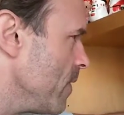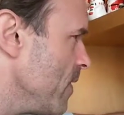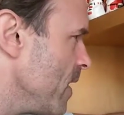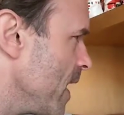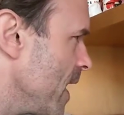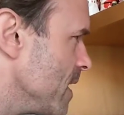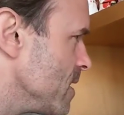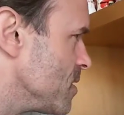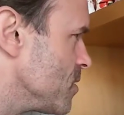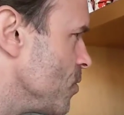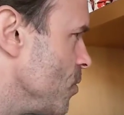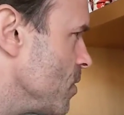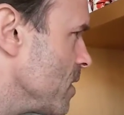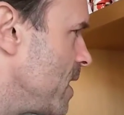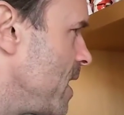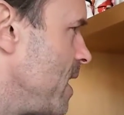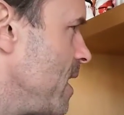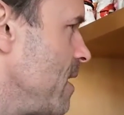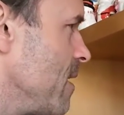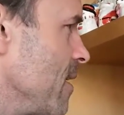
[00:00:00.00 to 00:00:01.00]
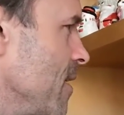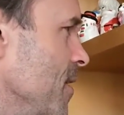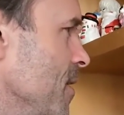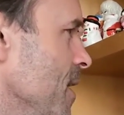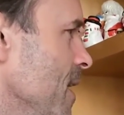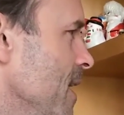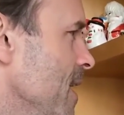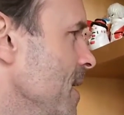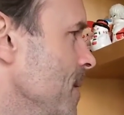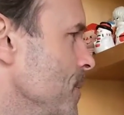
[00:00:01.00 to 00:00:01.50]
one that I sold
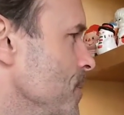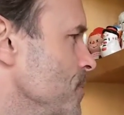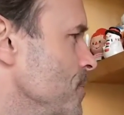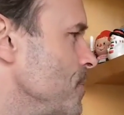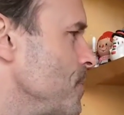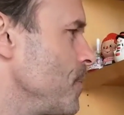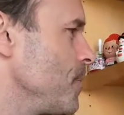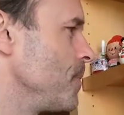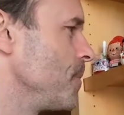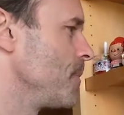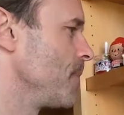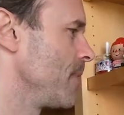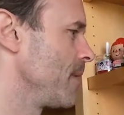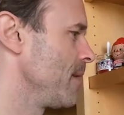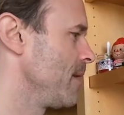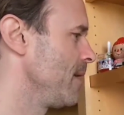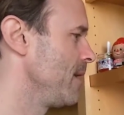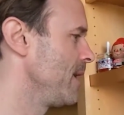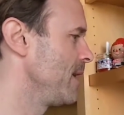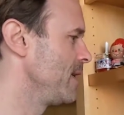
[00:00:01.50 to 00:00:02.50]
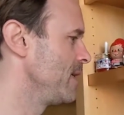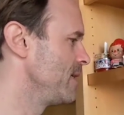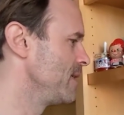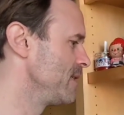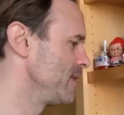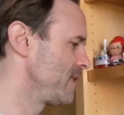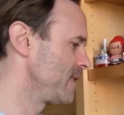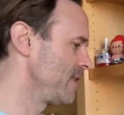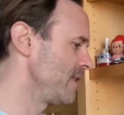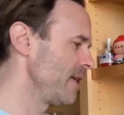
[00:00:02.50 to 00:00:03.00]
here
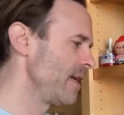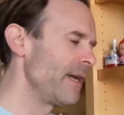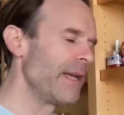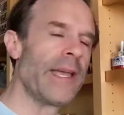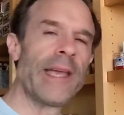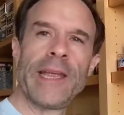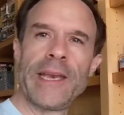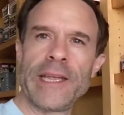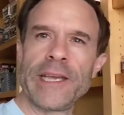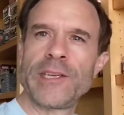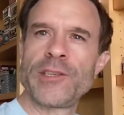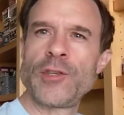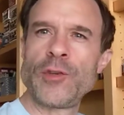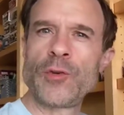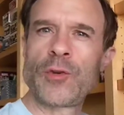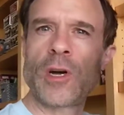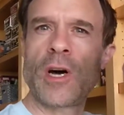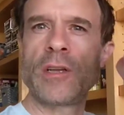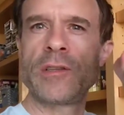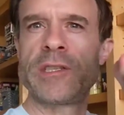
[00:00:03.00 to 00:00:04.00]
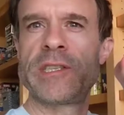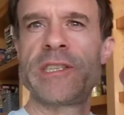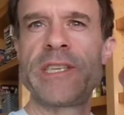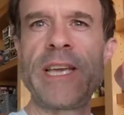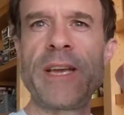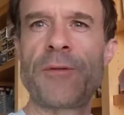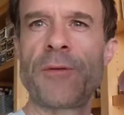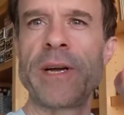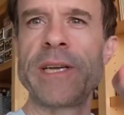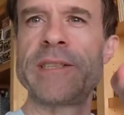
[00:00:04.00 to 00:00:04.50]
is an issue called
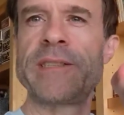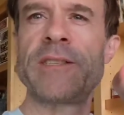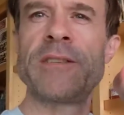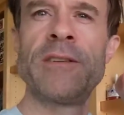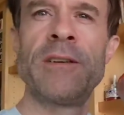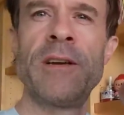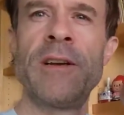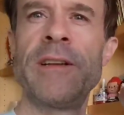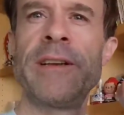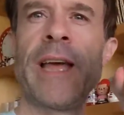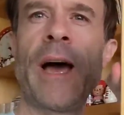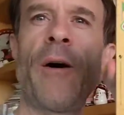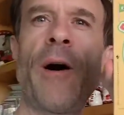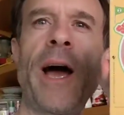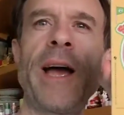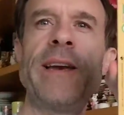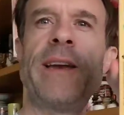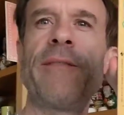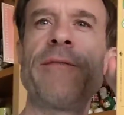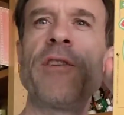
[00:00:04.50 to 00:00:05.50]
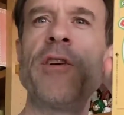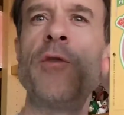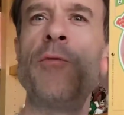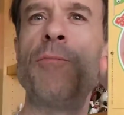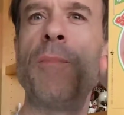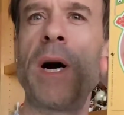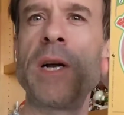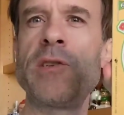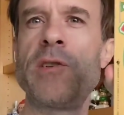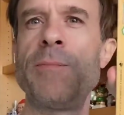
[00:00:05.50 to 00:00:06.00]
Secrets. Now, I never knew
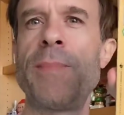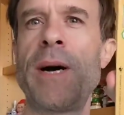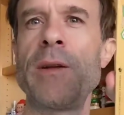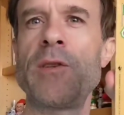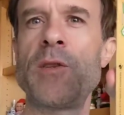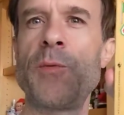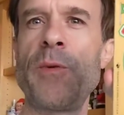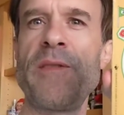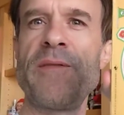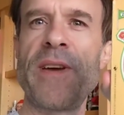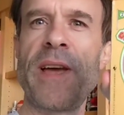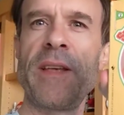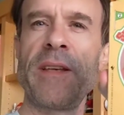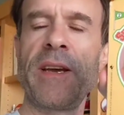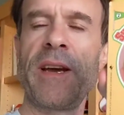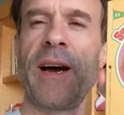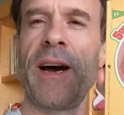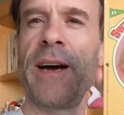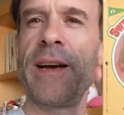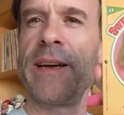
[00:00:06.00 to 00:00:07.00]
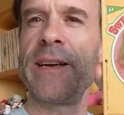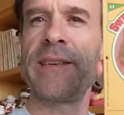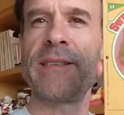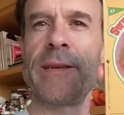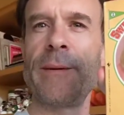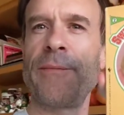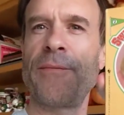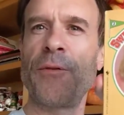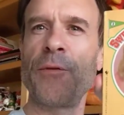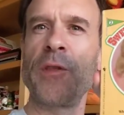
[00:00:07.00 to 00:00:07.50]
much about Sweet Valley High
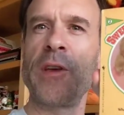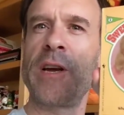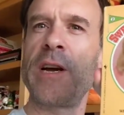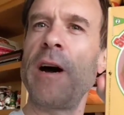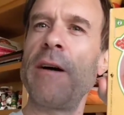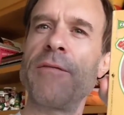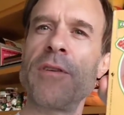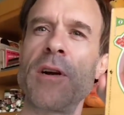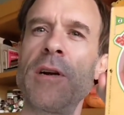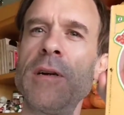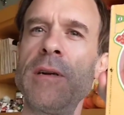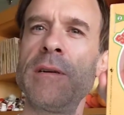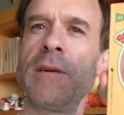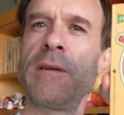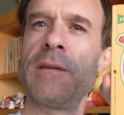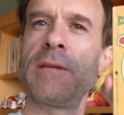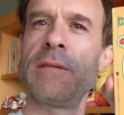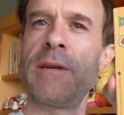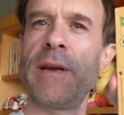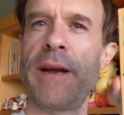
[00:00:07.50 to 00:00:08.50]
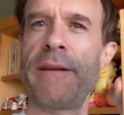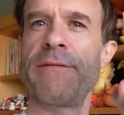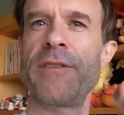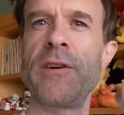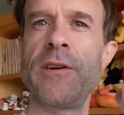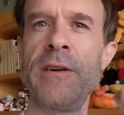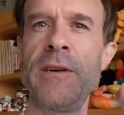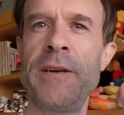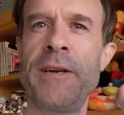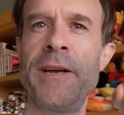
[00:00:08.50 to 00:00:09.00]
except for the cover
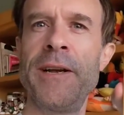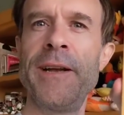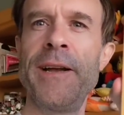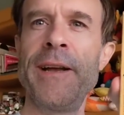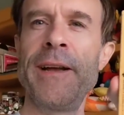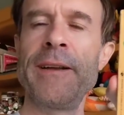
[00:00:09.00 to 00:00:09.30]
ever.